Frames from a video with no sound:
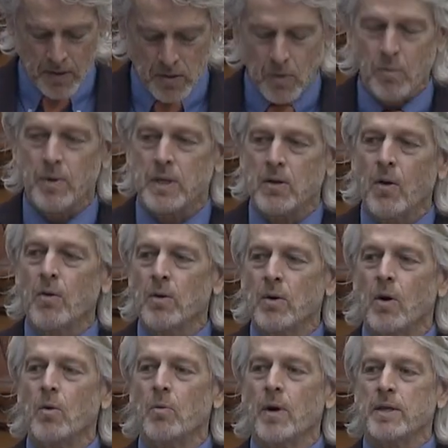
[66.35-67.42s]
So we don't know
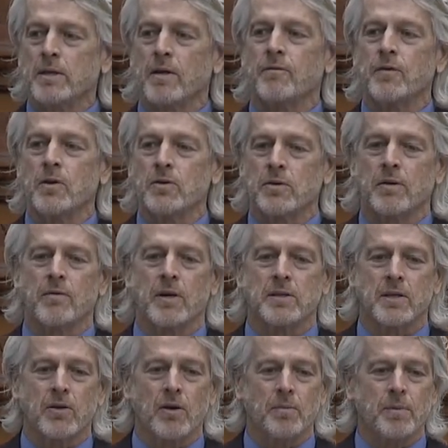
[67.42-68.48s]
what the future of
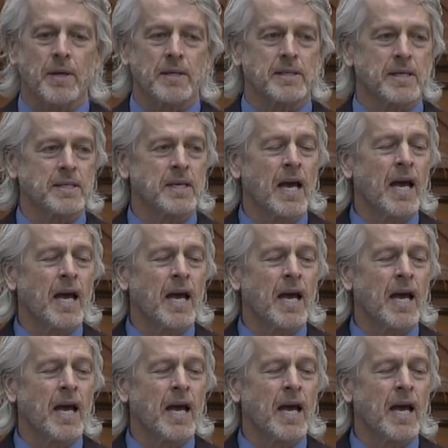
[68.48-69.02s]
Ontario Place is,